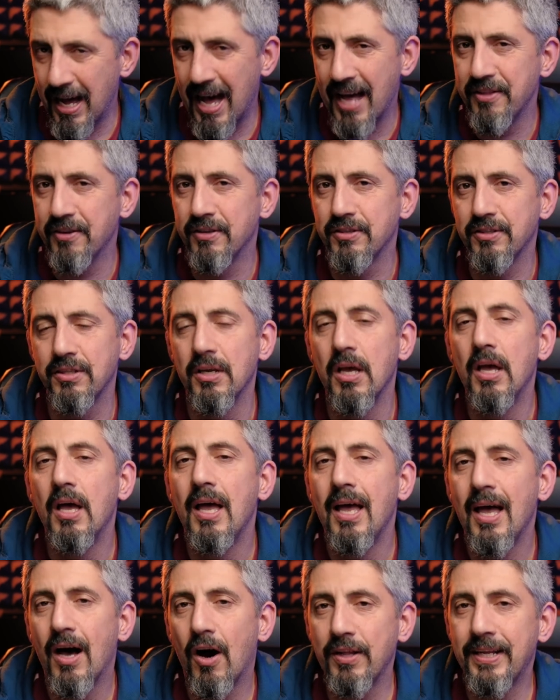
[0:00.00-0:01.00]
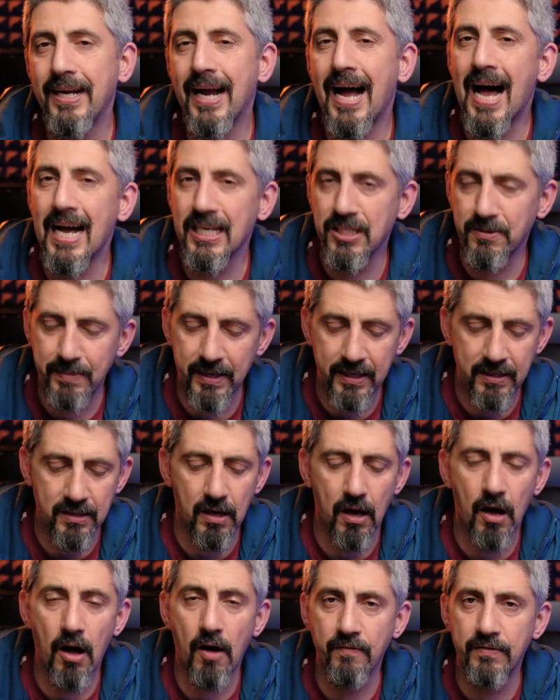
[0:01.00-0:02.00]
other aspect
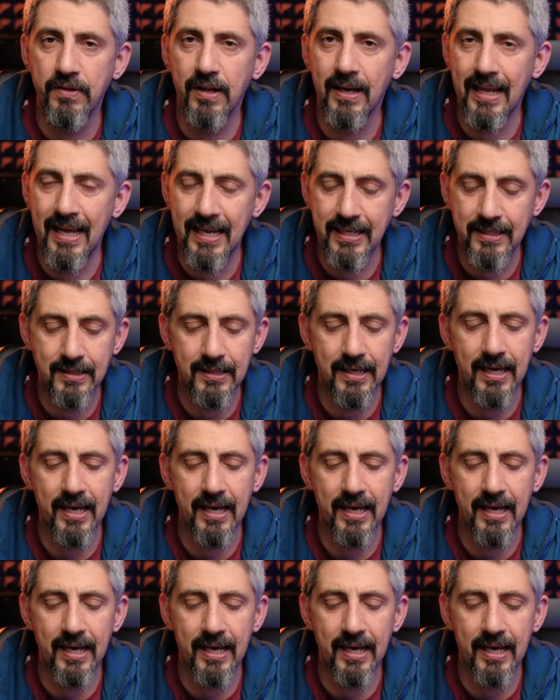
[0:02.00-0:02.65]
of the lens,